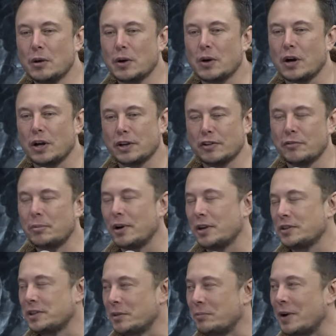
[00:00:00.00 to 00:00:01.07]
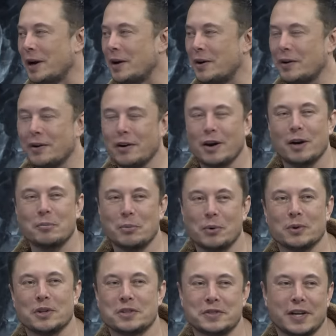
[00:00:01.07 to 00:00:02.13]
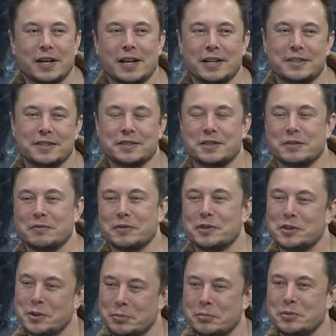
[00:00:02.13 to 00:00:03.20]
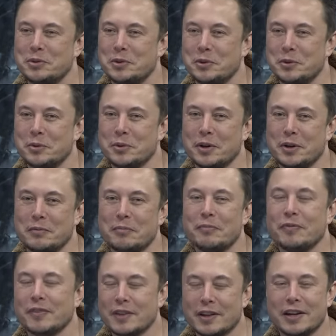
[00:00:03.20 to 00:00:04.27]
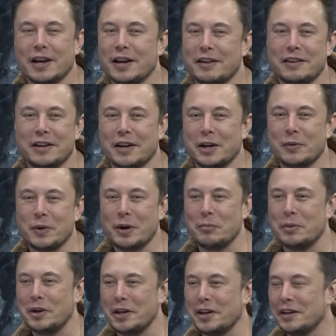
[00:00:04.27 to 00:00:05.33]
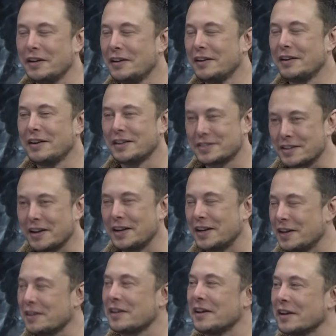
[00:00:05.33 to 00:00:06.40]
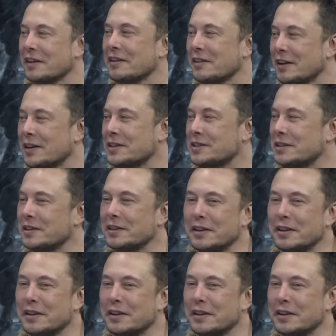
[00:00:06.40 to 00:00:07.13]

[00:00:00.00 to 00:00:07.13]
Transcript: cognitive processing power on board the satellite system to, to uh, in any way be a Skynet thing. Like it's,